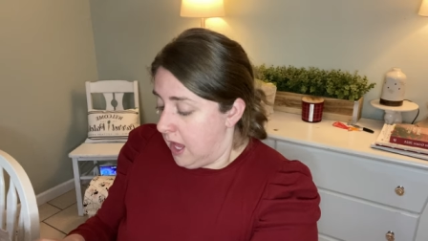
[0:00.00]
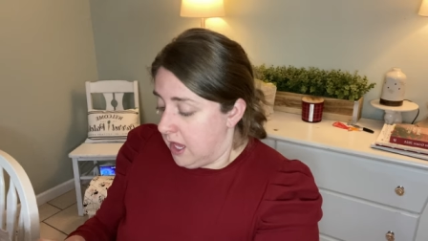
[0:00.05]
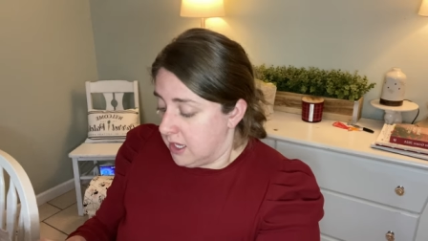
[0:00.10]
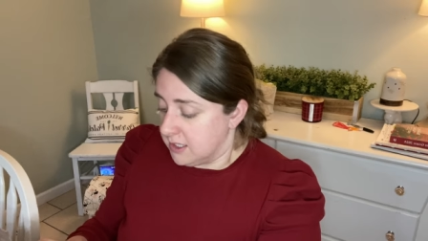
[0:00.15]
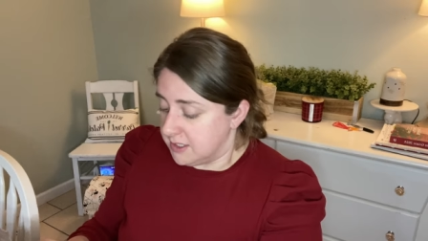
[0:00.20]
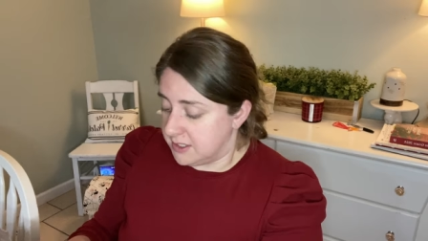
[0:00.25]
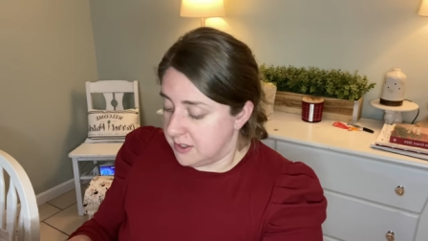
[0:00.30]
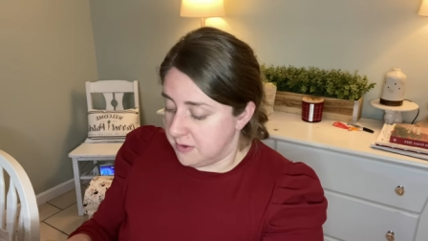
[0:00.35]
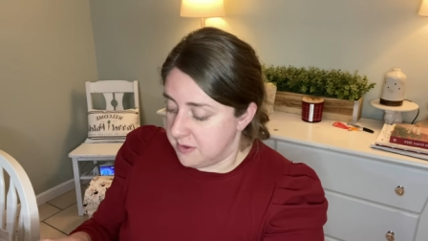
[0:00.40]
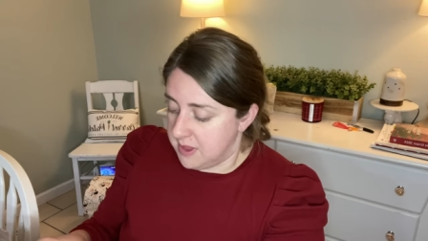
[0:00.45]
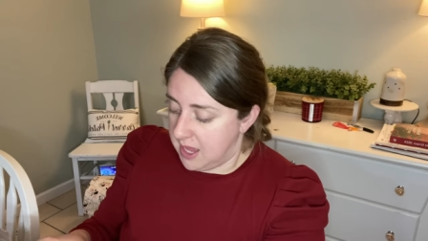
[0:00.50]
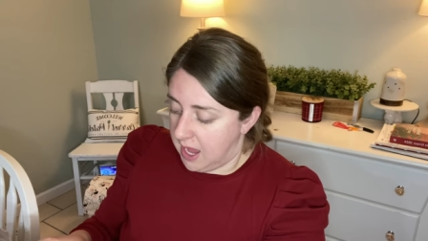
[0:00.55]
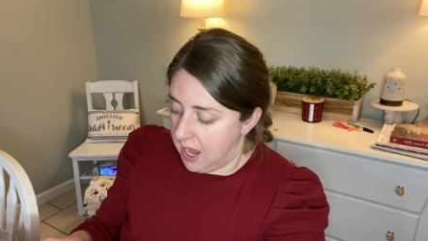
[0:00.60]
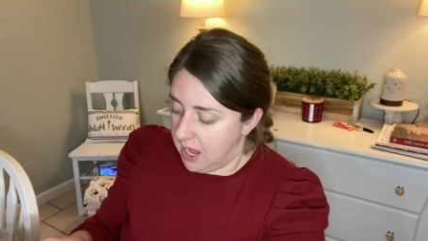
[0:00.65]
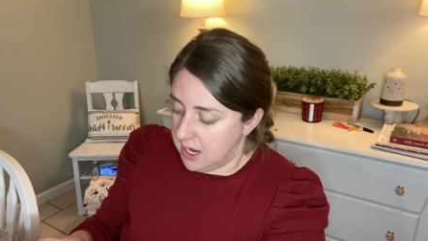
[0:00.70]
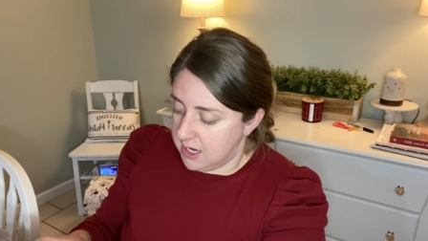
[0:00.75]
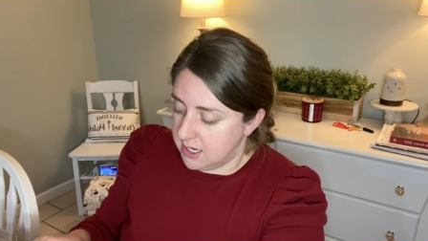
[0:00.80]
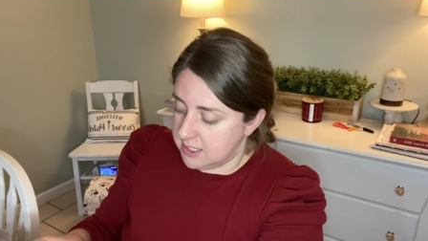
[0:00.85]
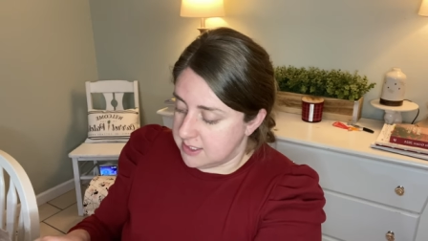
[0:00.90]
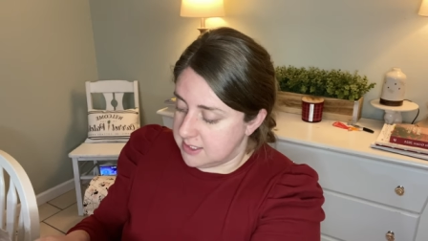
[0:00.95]
So
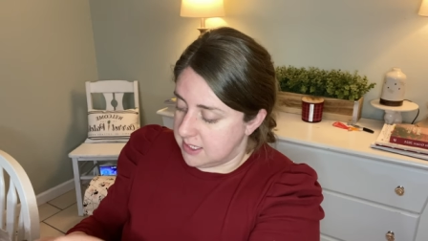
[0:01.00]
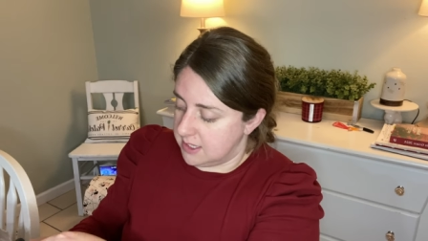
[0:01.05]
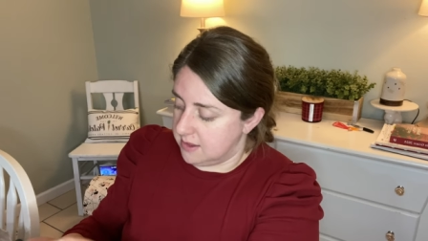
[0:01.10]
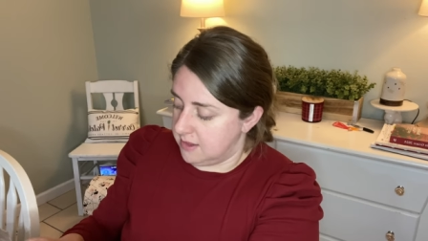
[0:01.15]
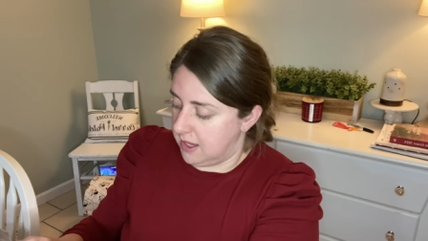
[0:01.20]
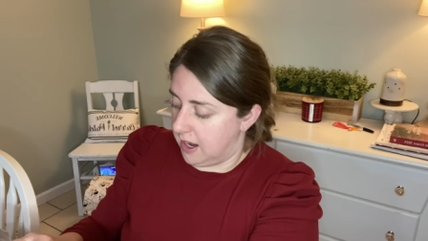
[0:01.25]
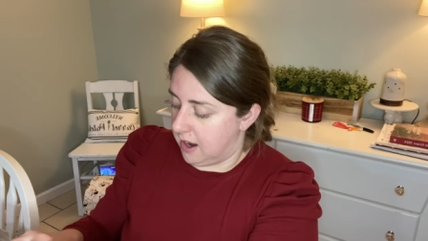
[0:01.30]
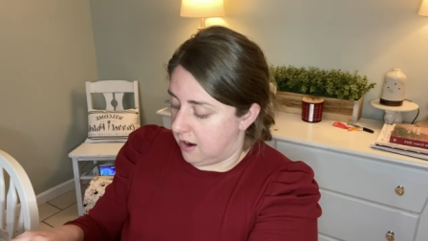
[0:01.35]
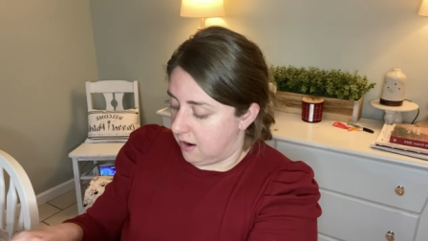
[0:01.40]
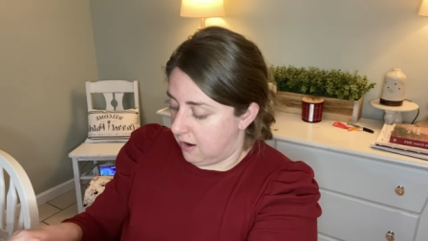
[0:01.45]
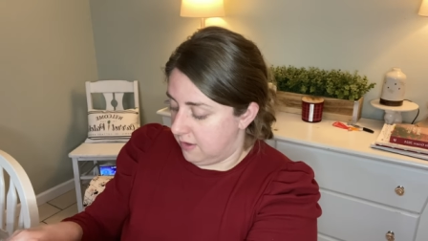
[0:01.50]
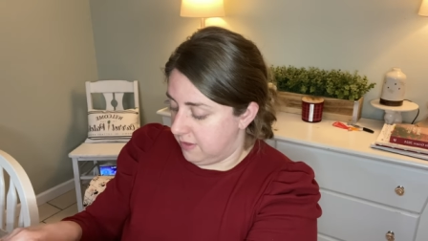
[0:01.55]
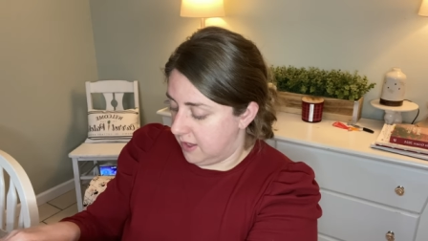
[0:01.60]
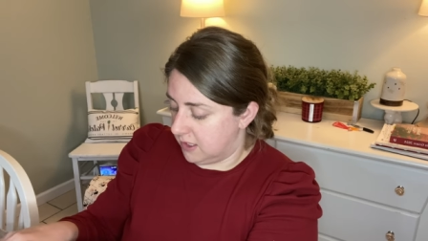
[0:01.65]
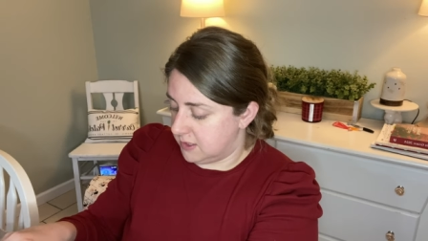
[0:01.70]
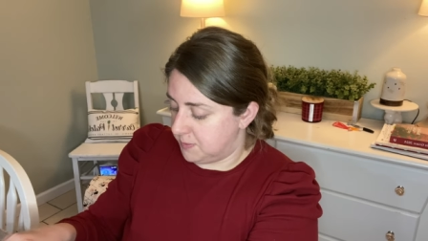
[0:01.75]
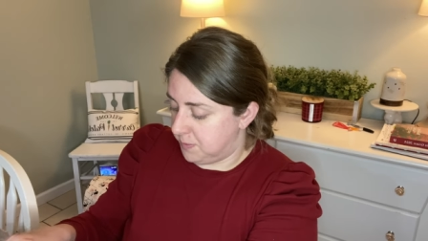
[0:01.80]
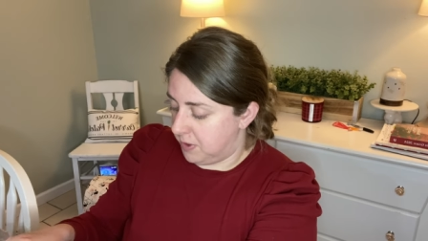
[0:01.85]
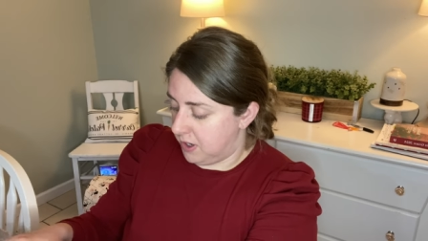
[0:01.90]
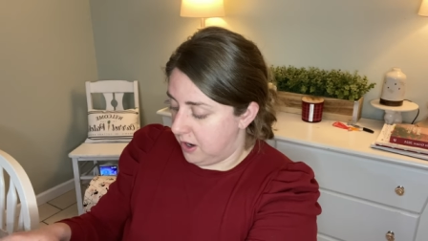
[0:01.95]
that is in there, and
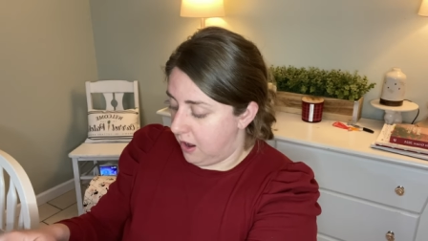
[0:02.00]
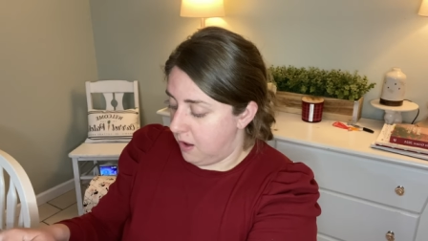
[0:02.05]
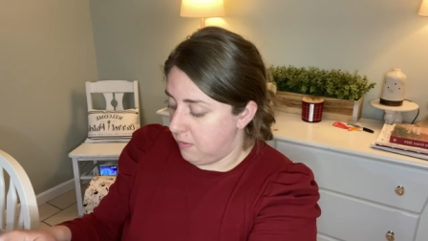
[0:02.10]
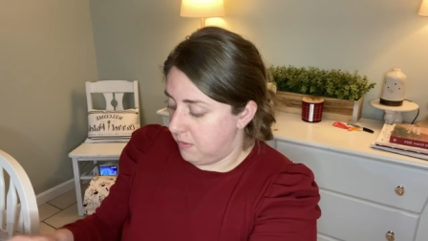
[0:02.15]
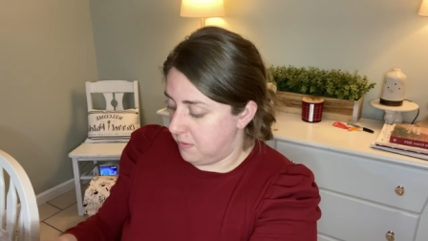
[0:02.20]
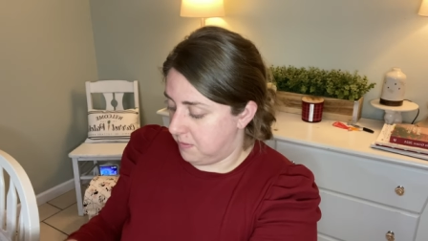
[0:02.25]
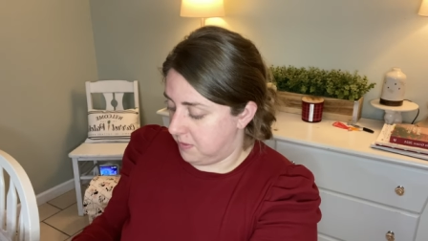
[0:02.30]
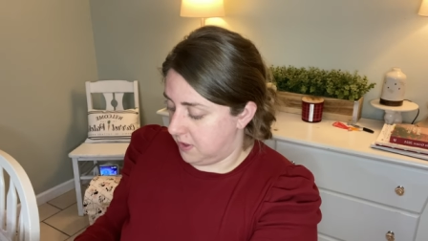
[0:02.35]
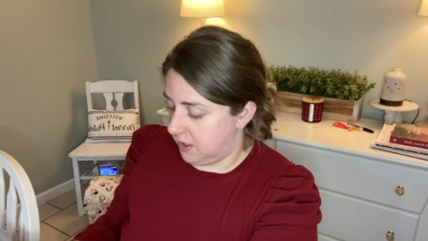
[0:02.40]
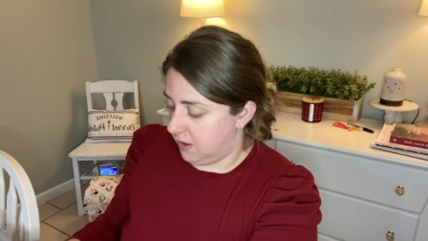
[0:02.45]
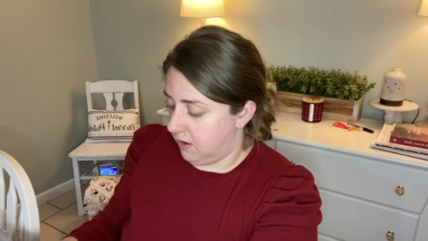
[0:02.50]
that's probably